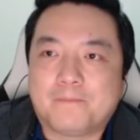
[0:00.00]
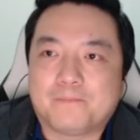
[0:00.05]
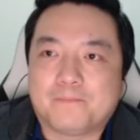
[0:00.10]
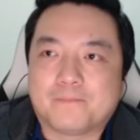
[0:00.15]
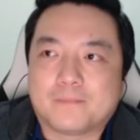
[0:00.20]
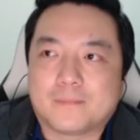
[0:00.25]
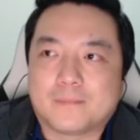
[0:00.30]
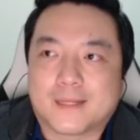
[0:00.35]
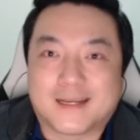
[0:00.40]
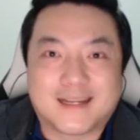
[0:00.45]

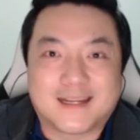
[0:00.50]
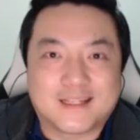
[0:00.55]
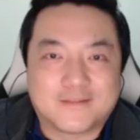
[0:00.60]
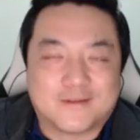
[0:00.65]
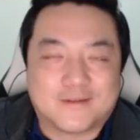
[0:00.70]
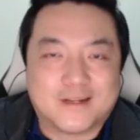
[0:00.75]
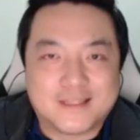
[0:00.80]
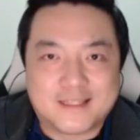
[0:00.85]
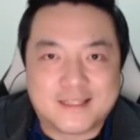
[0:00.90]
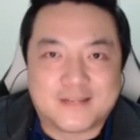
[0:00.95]
Again, it's very
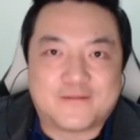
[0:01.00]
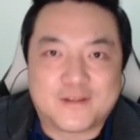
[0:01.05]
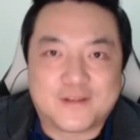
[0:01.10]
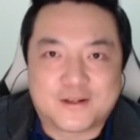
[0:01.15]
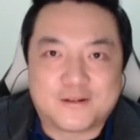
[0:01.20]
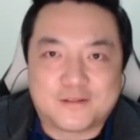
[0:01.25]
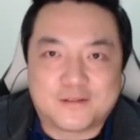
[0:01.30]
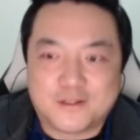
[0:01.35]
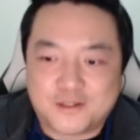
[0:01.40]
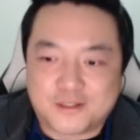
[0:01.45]

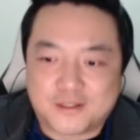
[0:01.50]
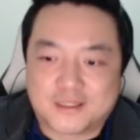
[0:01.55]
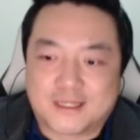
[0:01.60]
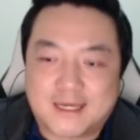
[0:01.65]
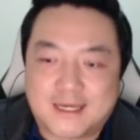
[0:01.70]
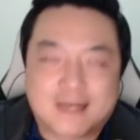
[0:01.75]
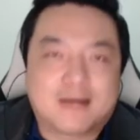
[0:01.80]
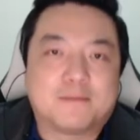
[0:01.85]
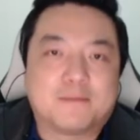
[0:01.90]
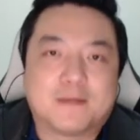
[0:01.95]
difficult to just get
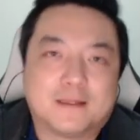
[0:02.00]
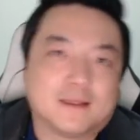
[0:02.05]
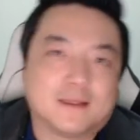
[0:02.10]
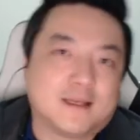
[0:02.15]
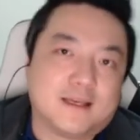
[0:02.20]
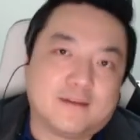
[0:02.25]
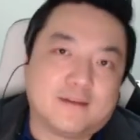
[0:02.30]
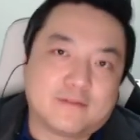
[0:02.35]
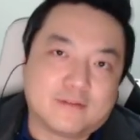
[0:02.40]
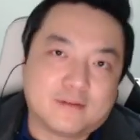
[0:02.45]
up and
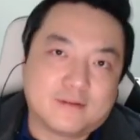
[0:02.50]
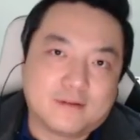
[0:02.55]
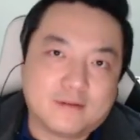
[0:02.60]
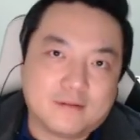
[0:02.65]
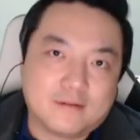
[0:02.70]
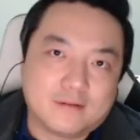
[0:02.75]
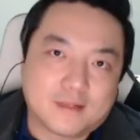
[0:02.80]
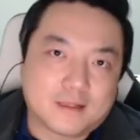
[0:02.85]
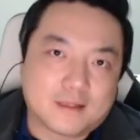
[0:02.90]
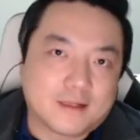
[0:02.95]
leave
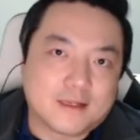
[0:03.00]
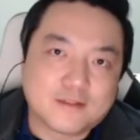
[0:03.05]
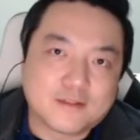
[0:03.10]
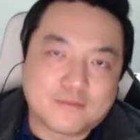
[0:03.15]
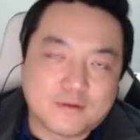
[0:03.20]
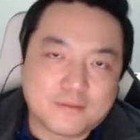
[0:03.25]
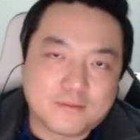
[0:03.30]
the classroom.